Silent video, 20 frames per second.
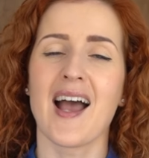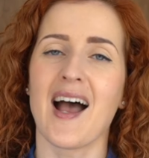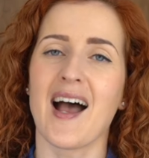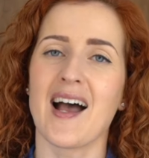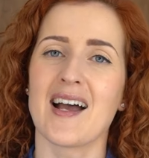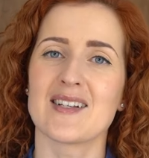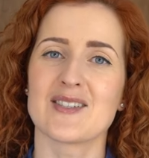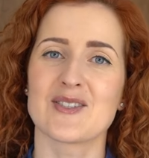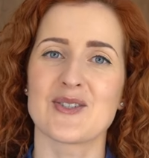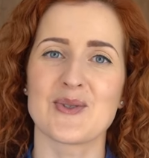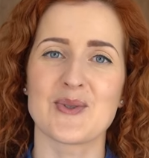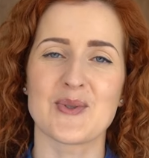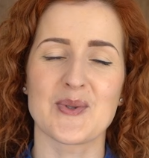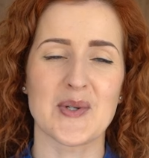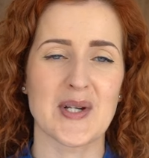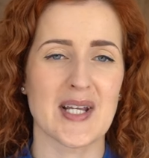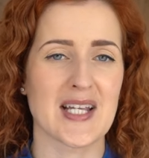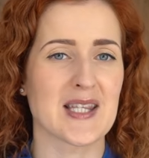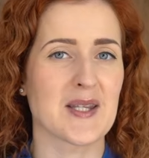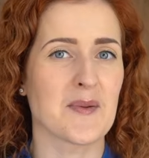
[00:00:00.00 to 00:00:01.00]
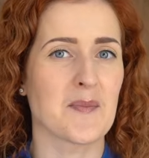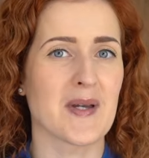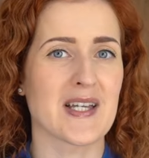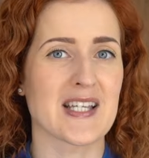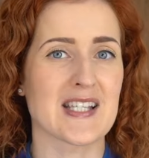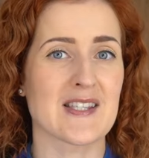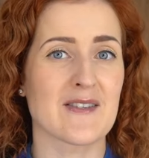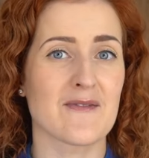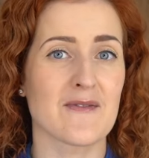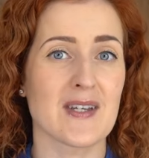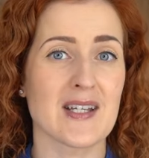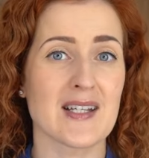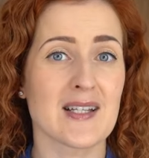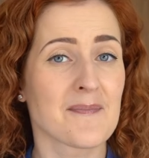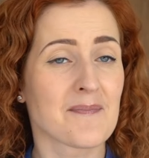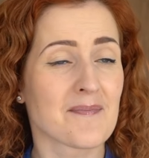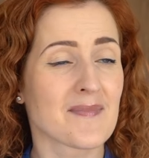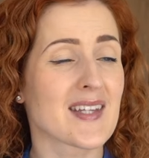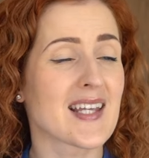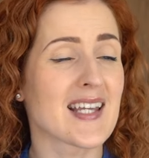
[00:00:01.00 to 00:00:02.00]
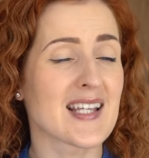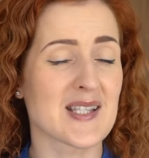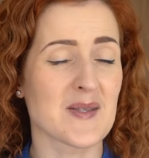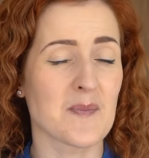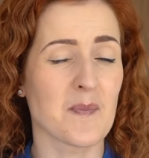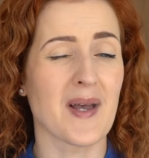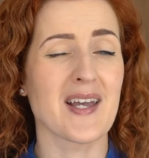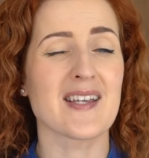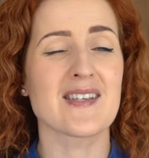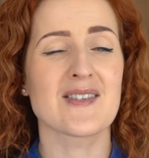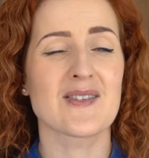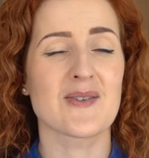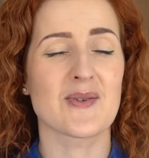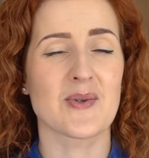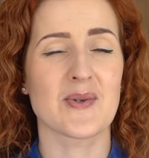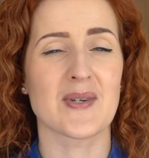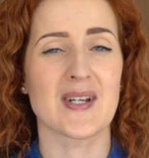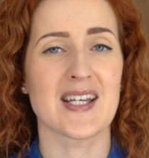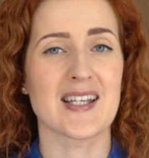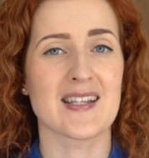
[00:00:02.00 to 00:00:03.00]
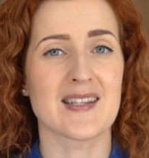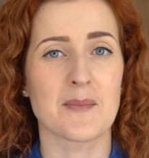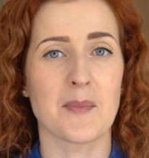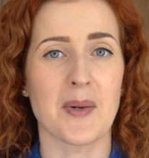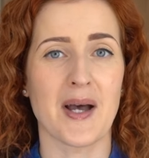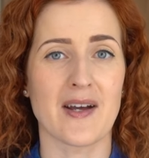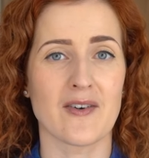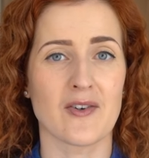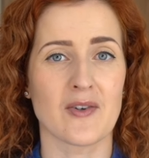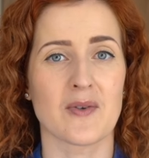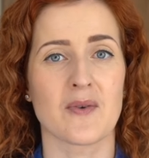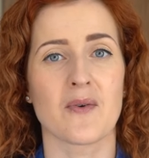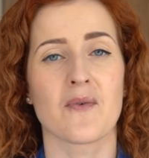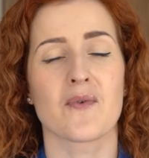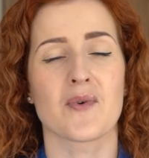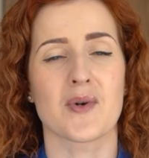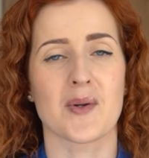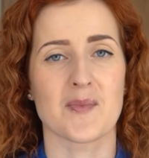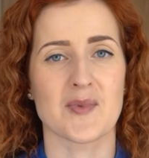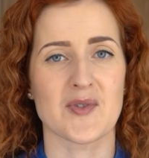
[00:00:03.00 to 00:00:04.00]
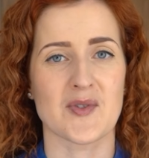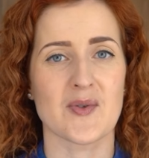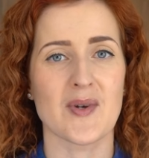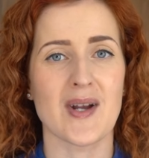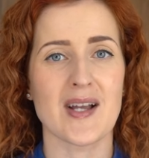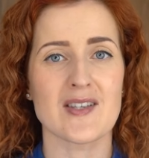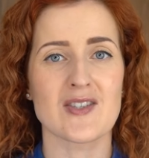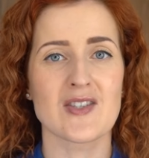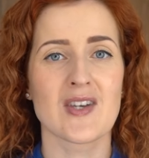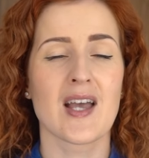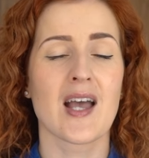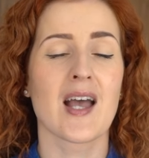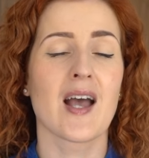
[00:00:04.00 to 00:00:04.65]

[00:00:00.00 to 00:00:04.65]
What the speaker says: and to create the best fit, it's best to create the pattern from scratch,